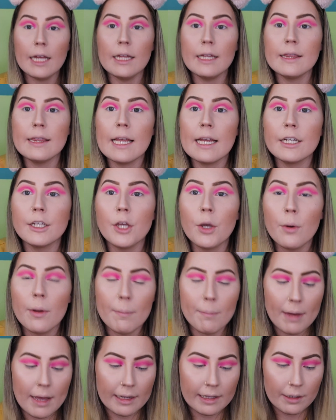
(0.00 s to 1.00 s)
And then
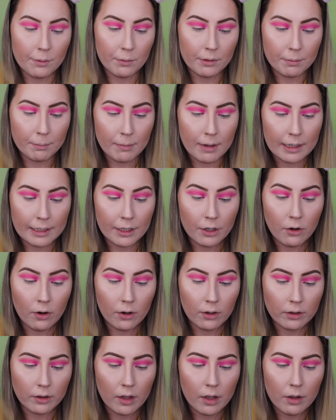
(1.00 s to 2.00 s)
going back in with Monte
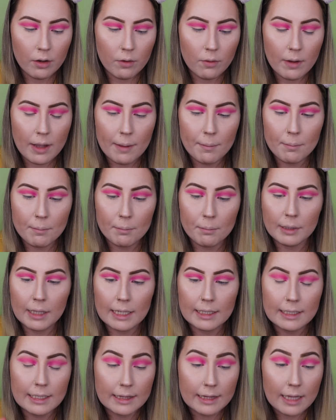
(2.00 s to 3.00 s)
Carlo and
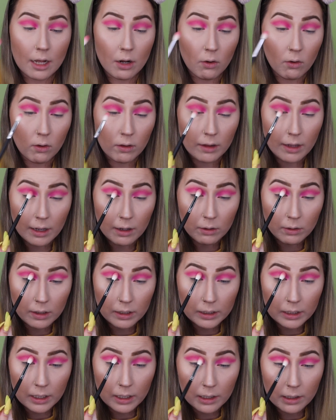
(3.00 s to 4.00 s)
blending that all out
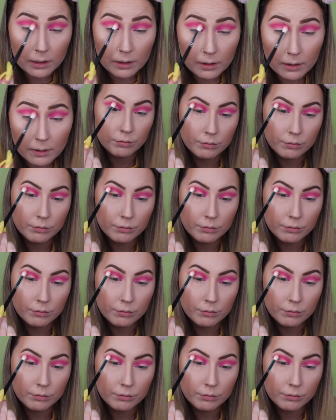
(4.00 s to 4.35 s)
again.